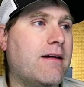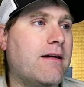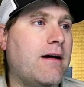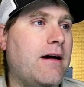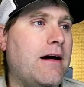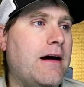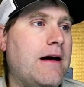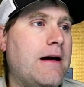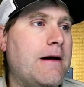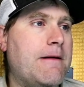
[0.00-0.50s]

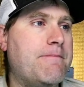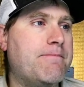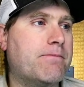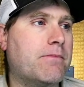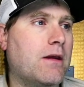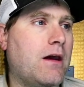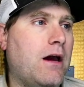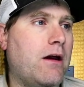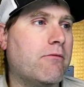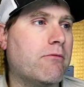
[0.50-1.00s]
Um,
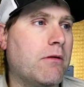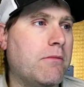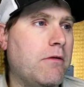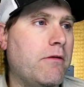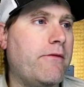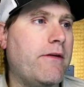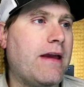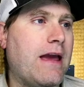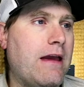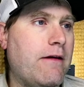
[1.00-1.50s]
uh,
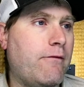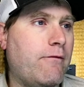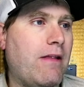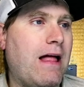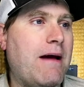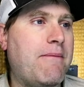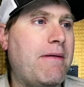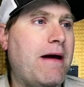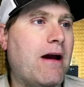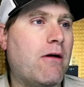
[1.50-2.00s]
removing a
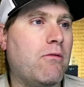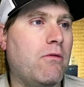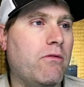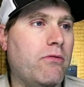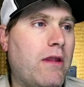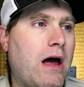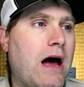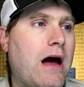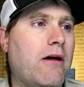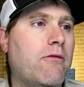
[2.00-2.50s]
Flatpak will
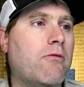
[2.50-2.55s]
not